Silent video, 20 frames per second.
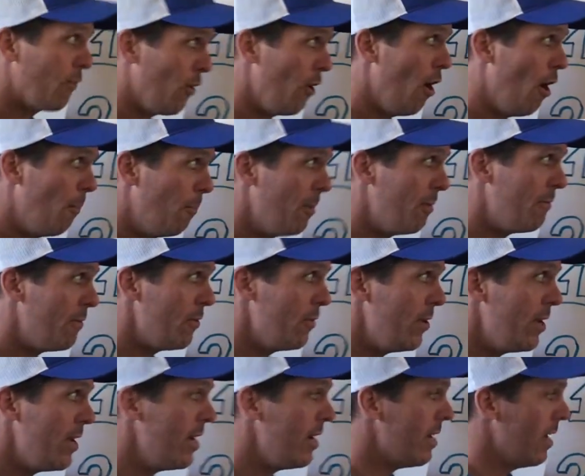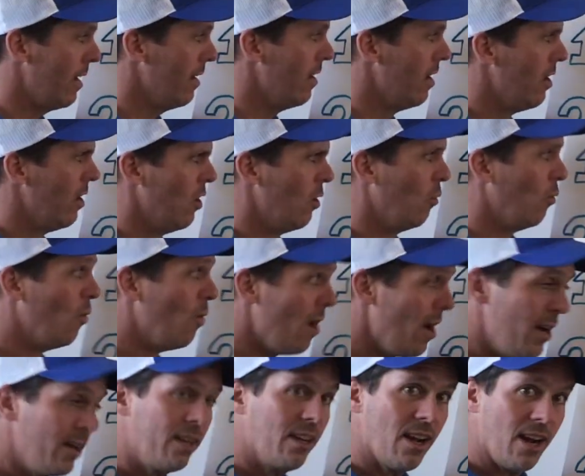for help if you need it.
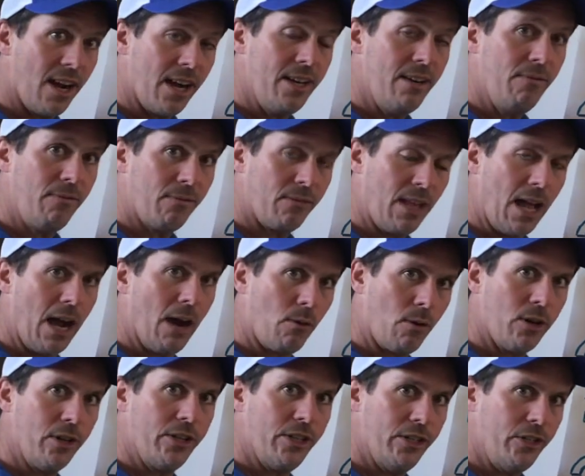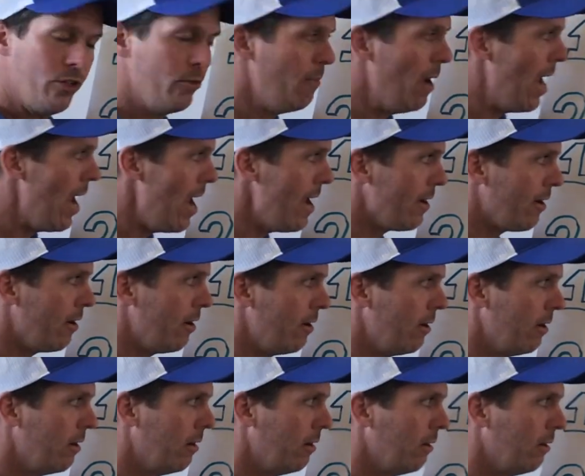What kind of flower did you make?
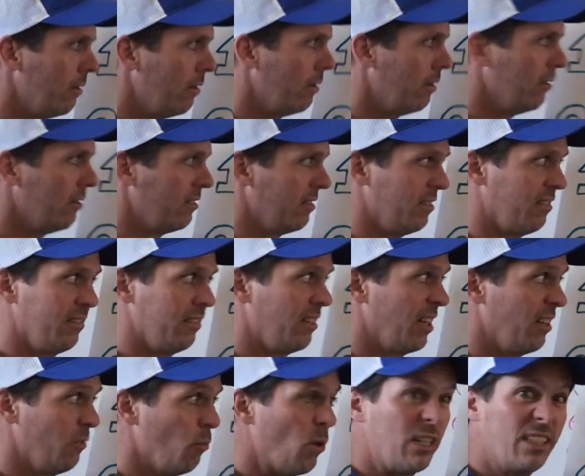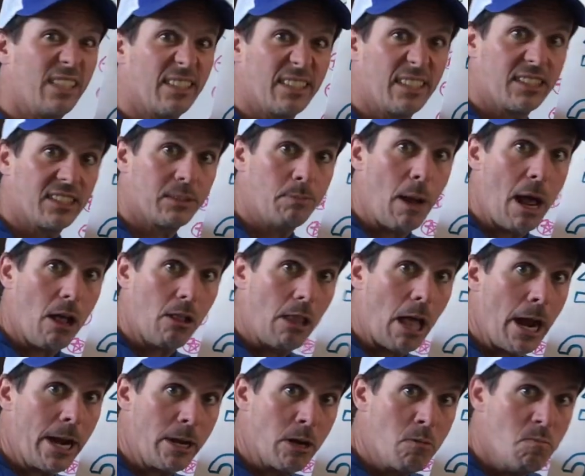What does it smell
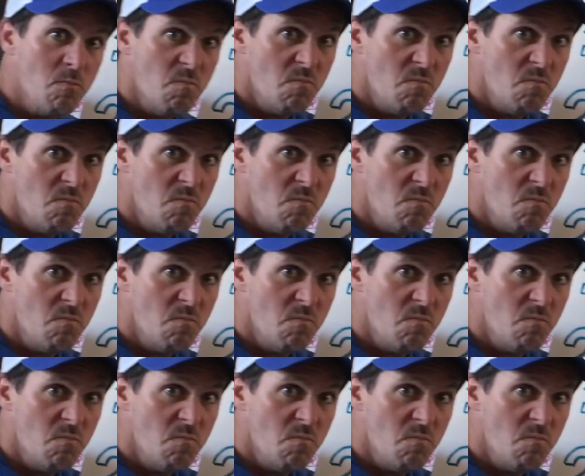like?